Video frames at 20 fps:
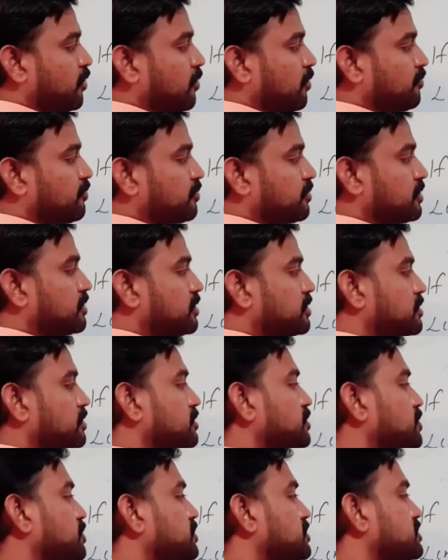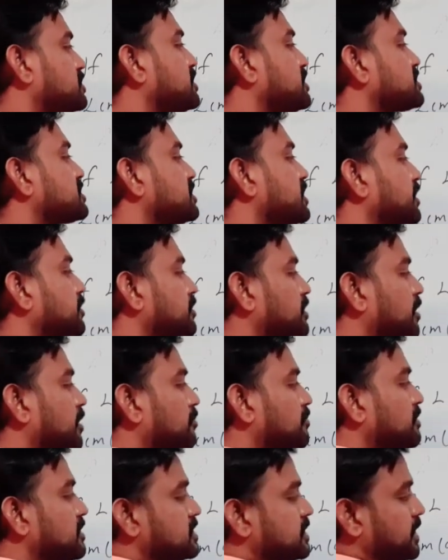of the same
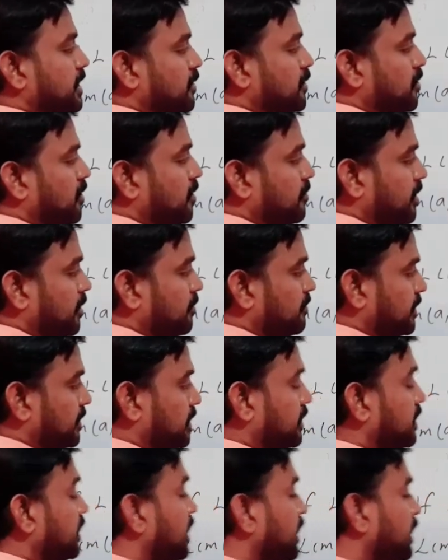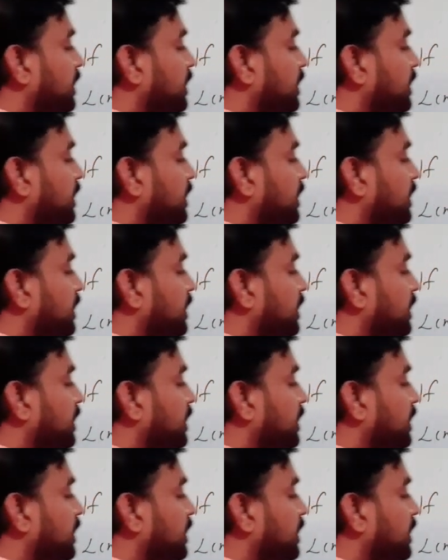numbers a comma b.